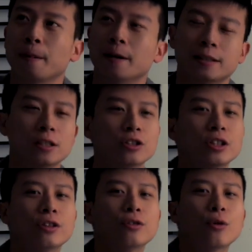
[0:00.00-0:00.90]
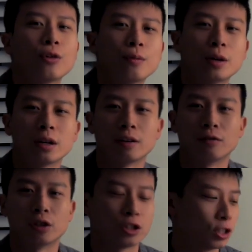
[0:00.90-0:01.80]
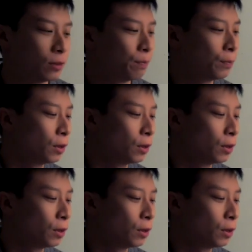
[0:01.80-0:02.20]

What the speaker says: essentially the North American version